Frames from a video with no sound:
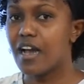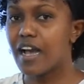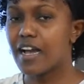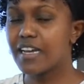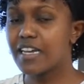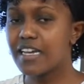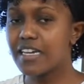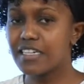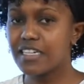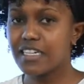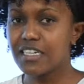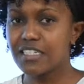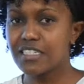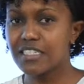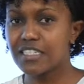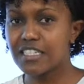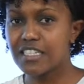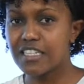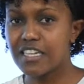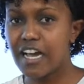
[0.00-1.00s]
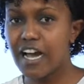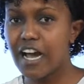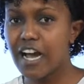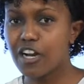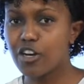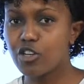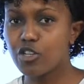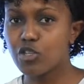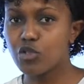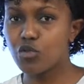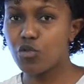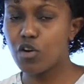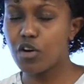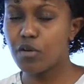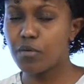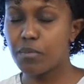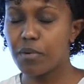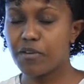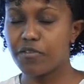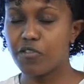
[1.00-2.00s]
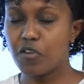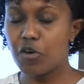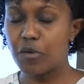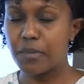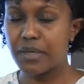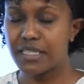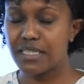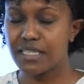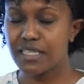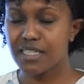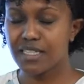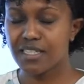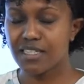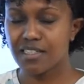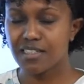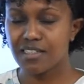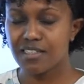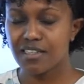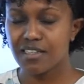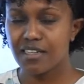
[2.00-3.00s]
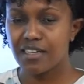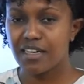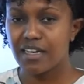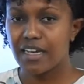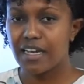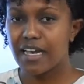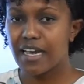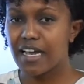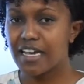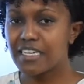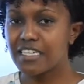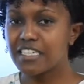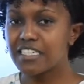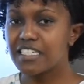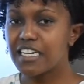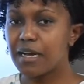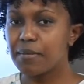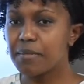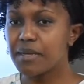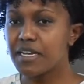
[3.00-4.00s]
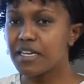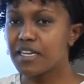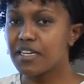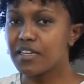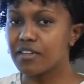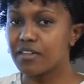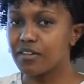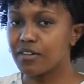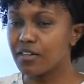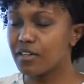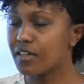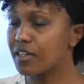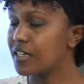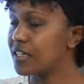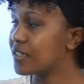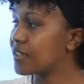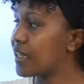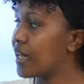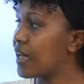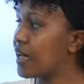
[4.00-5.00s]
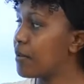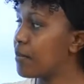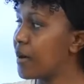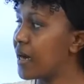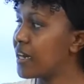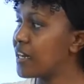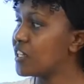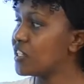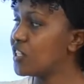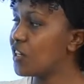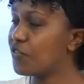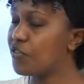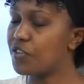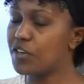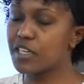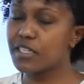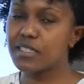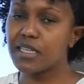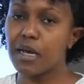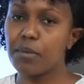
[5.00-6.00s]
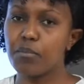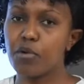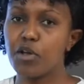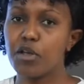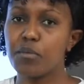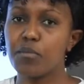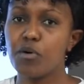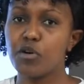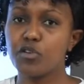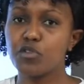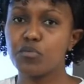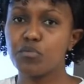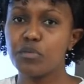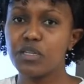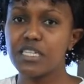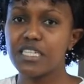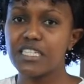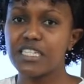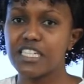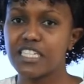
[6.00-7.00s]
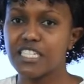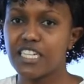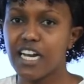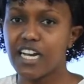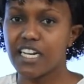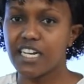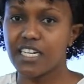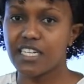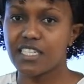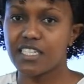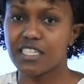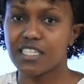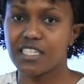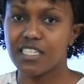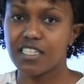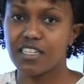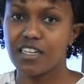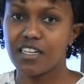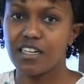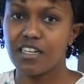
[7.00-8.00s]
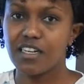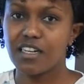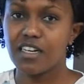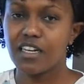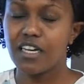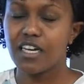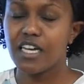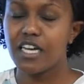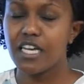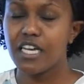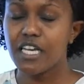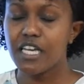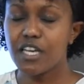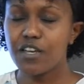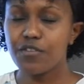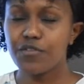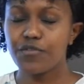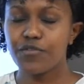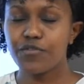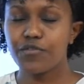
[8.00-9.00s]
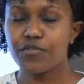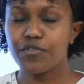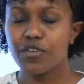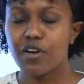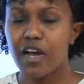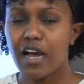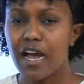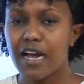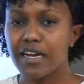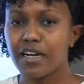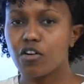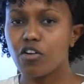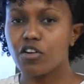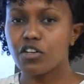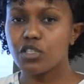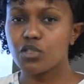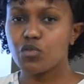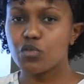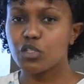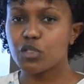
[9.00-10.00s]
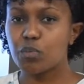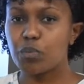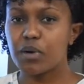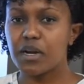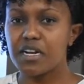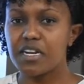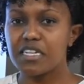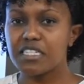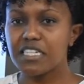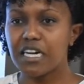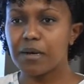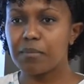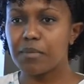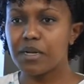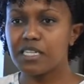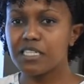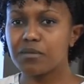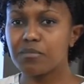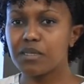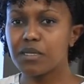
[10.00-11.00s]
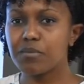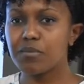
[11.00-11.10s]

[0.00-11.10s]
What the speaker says: against the actual performance and determining, is the manager, for example, able to meet the target? If a cost was predetermined,